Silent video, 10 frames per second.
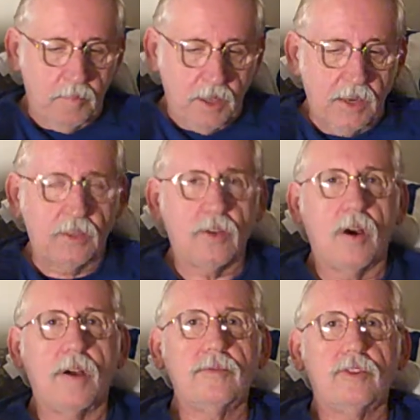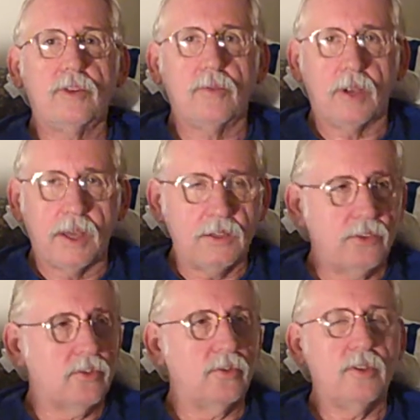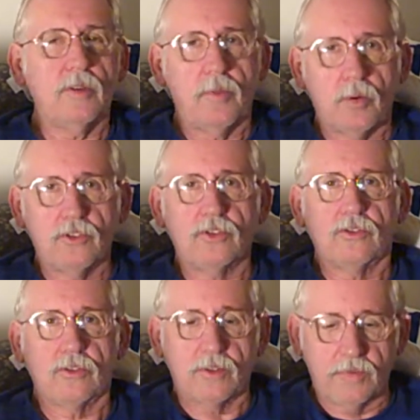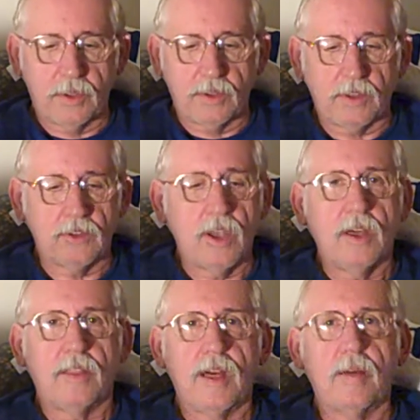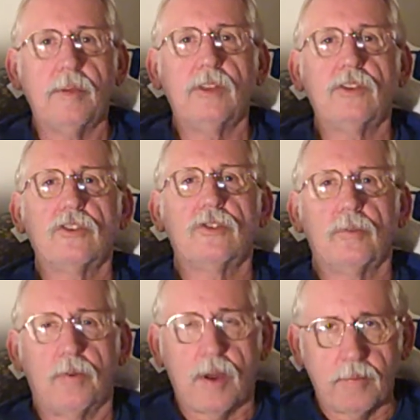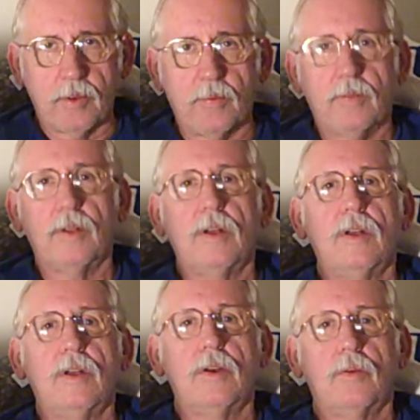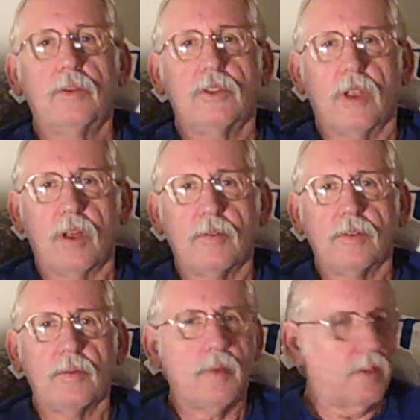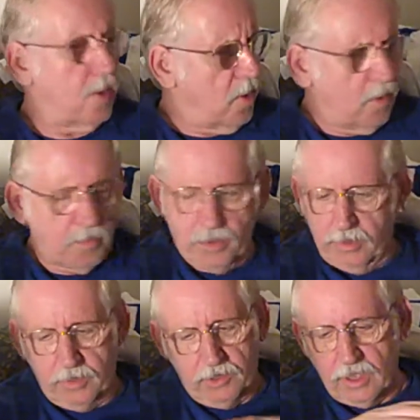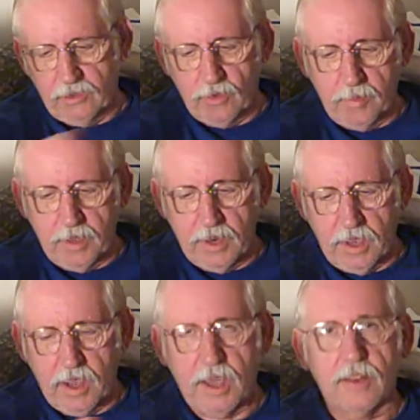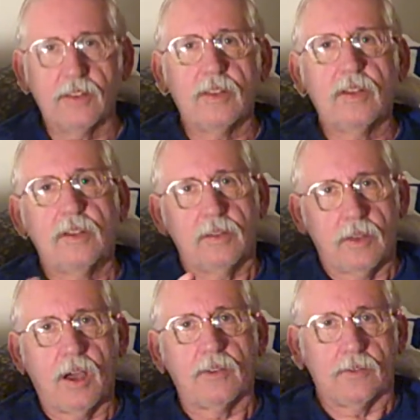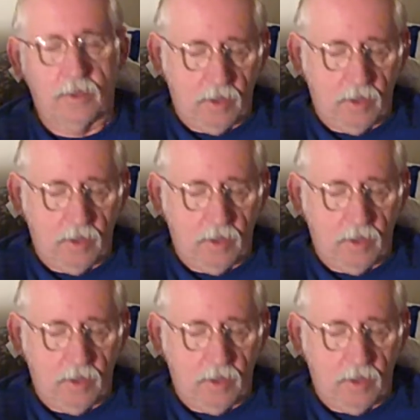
Many times it relates to the emotions and the feelings. I think I think you have to go to the dentist. It's the love of the mother. Oh, pay Pepe's, that's all better. I had, I.